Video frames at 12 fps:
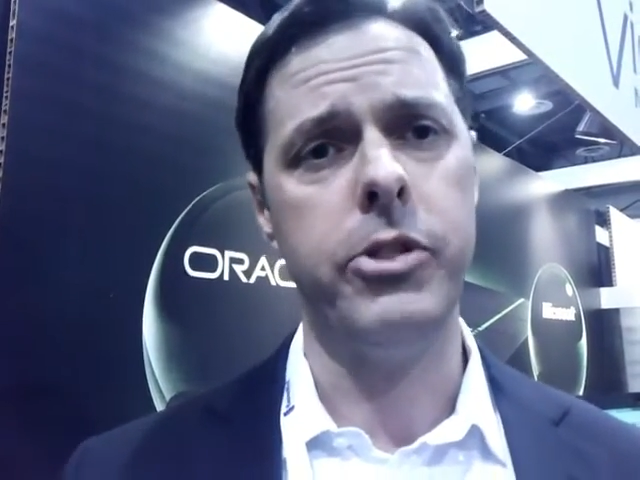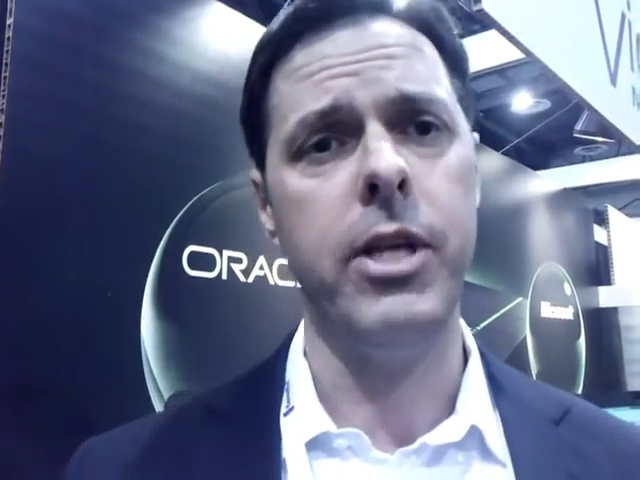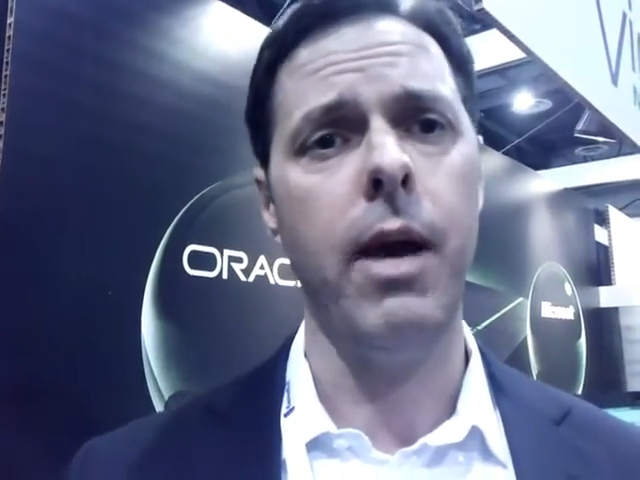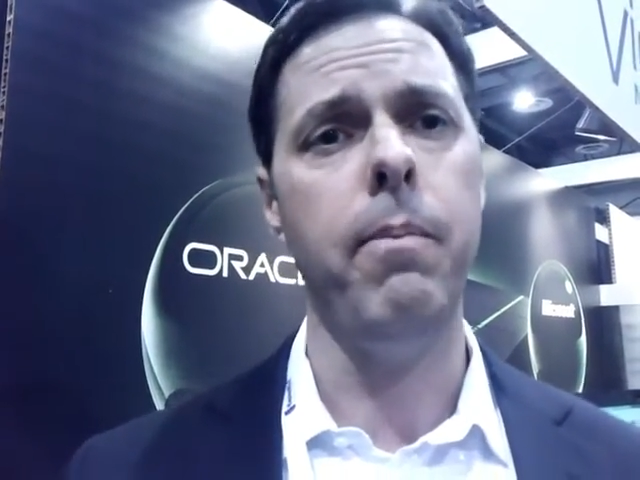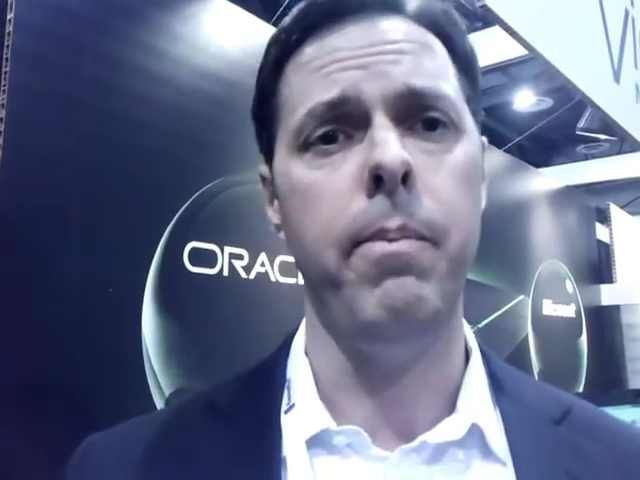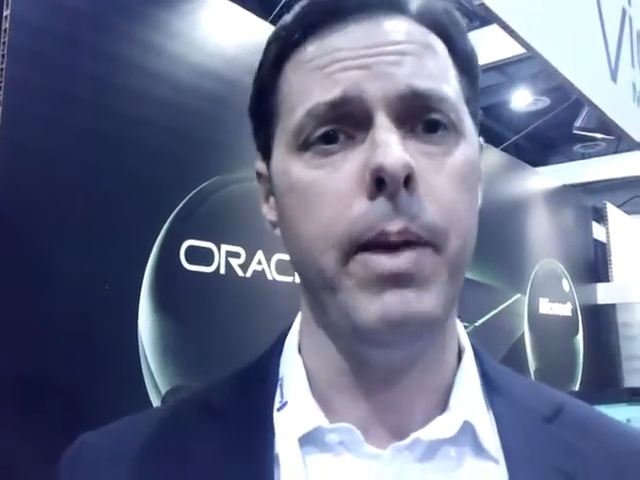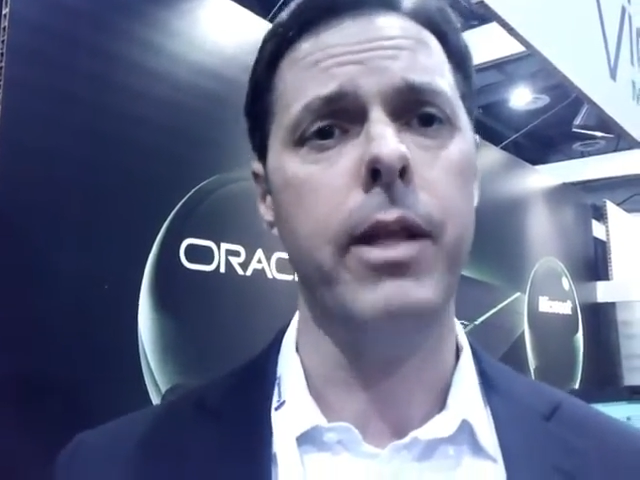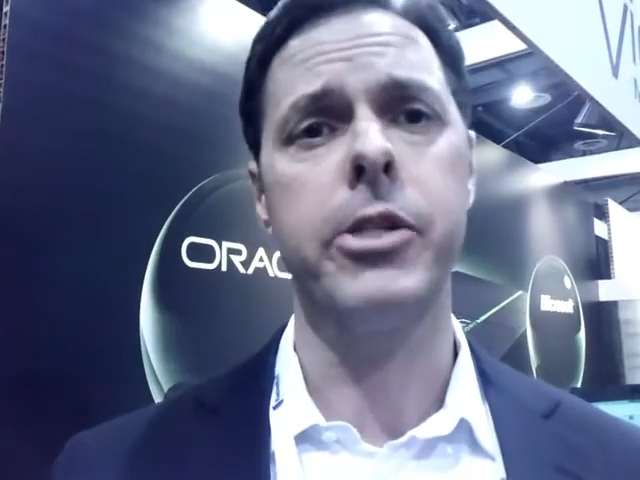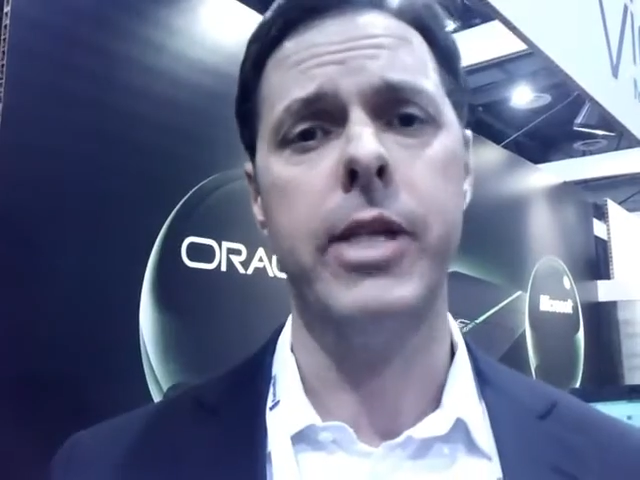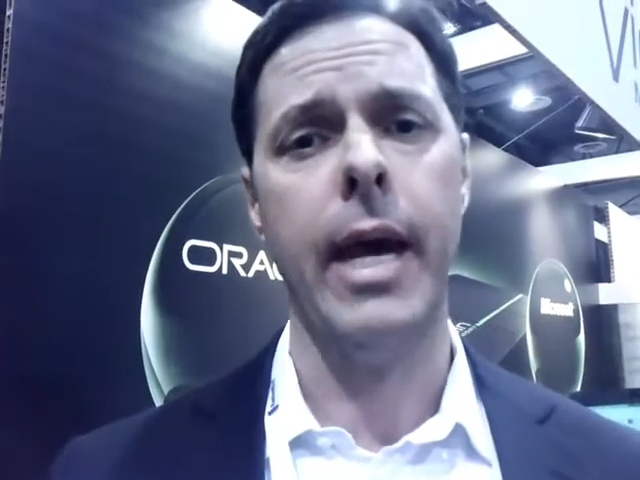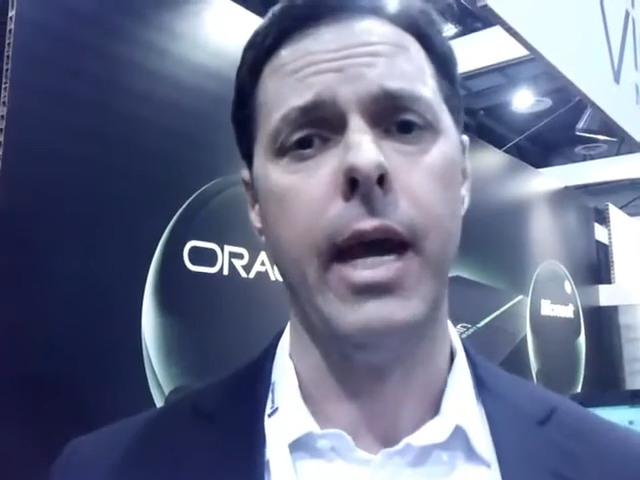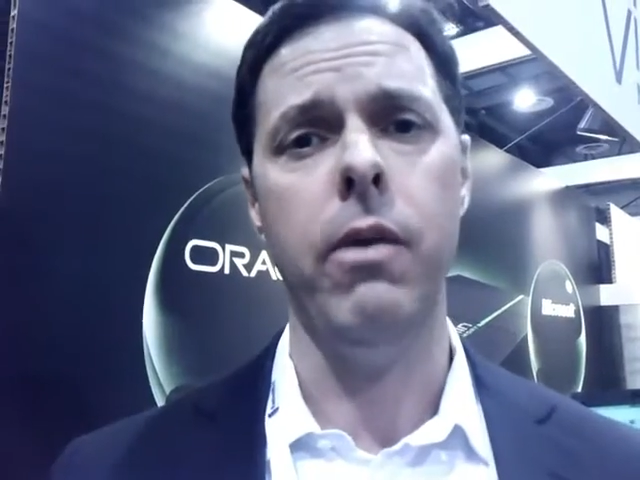sub
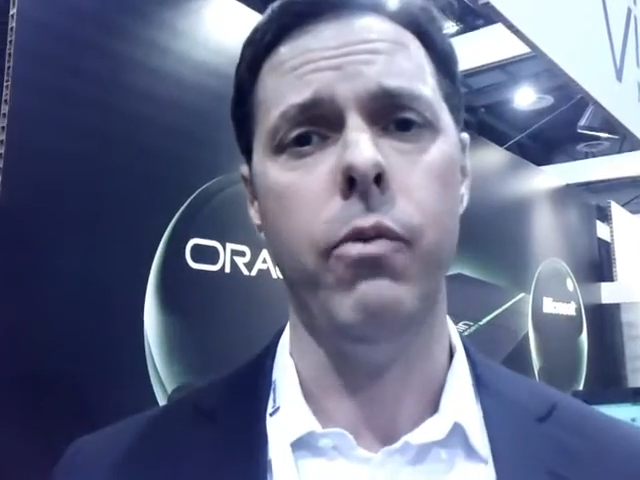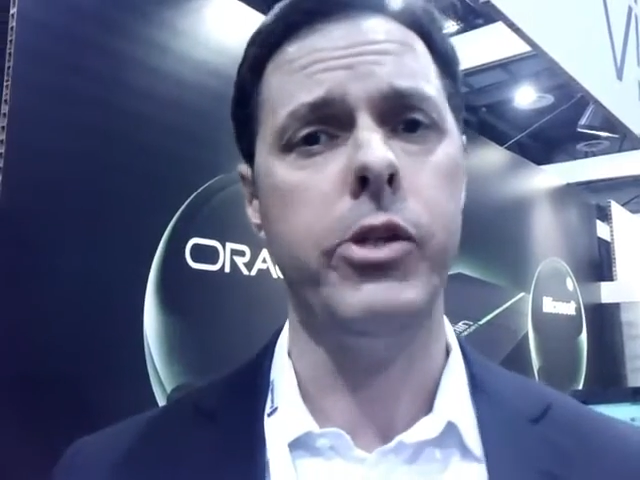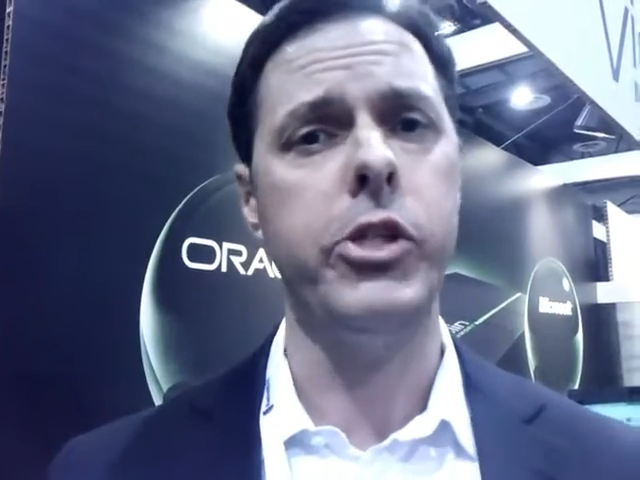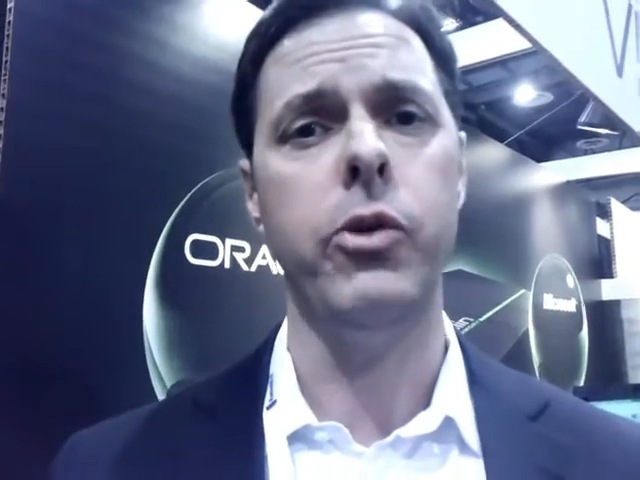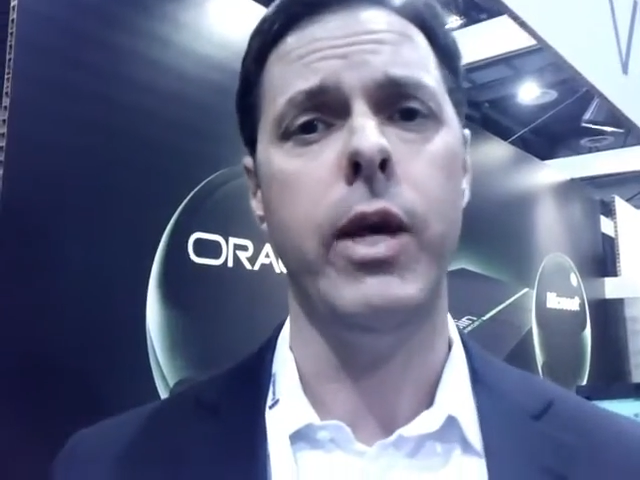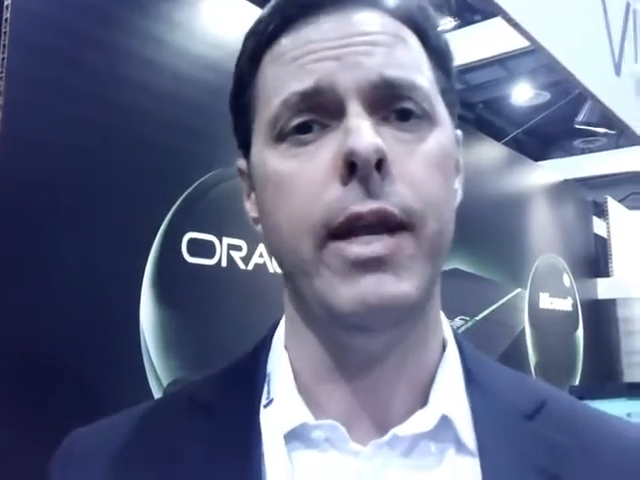millisecond, which you